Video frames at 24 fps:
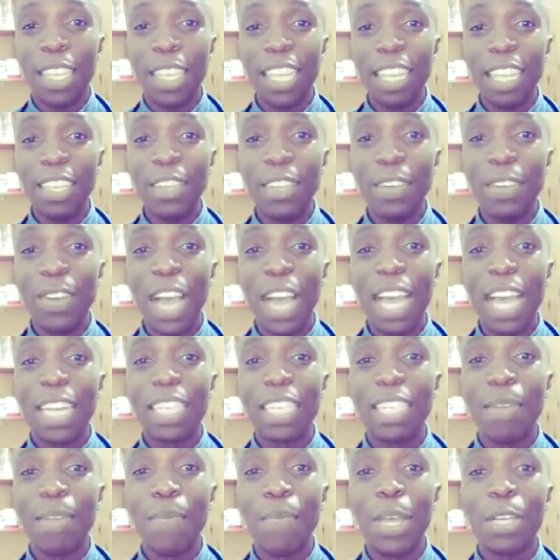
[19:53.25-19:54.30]
Thank you
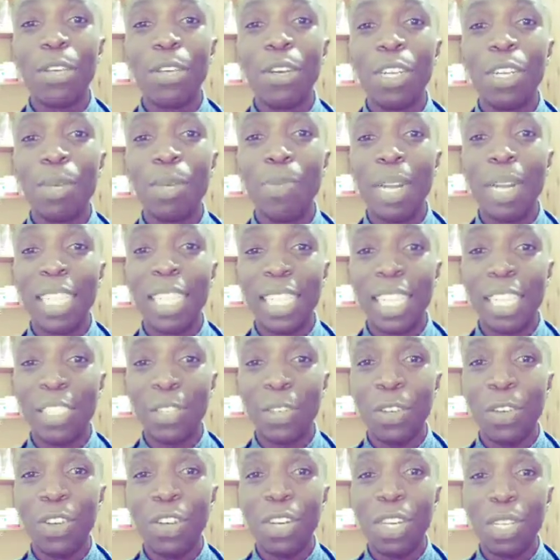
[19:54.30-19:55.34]
and may God bless us
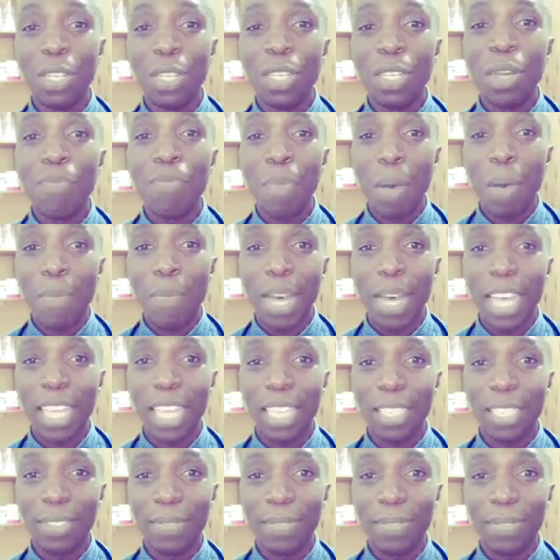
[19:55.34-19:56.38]
all. Bye-bye.
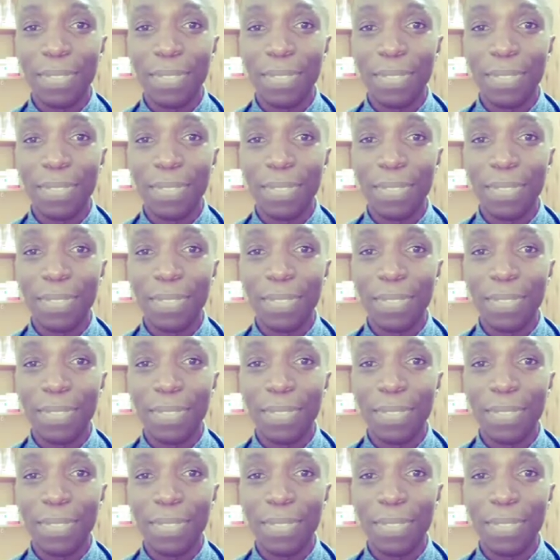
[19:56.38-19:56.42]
